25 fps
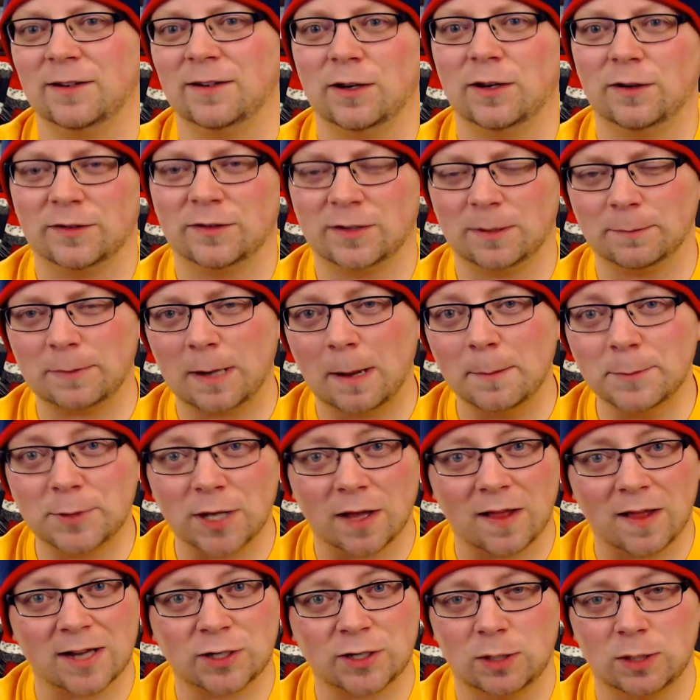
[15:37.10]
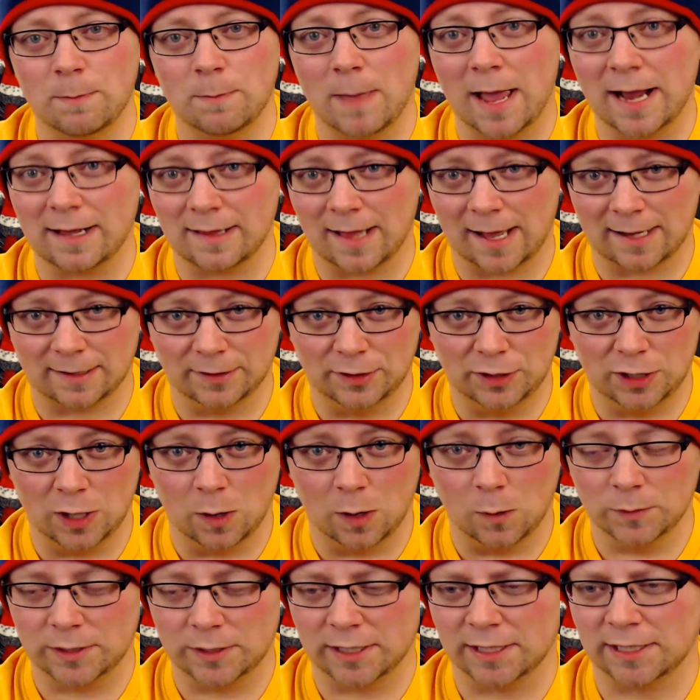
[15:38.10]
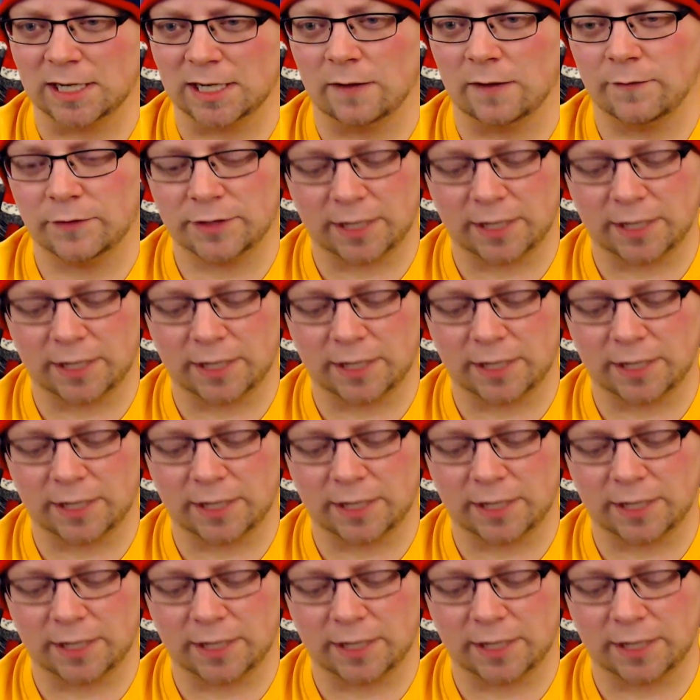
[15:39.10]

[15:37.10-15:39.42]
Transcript: Sometimes I'll actually make like notes and stuff.